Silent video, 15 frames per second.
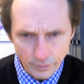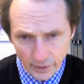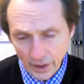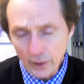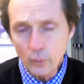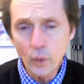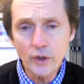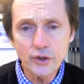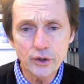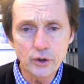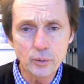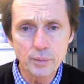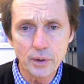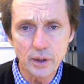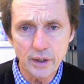And what do you
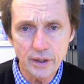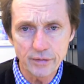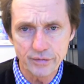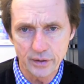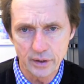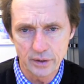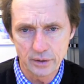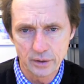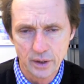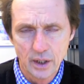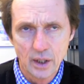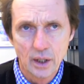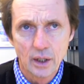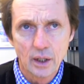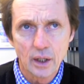believe in?
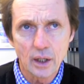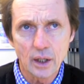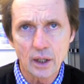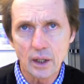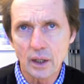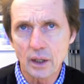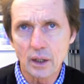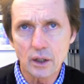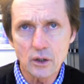Uh,